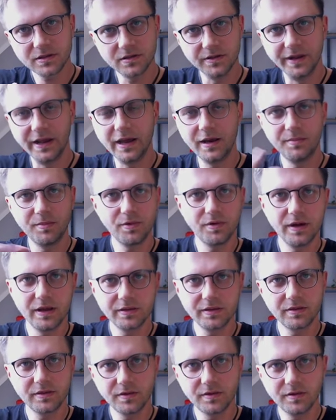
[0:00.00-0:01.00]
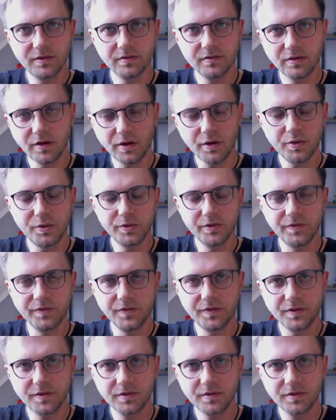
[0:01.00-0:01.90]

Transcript: the neighbor and the owner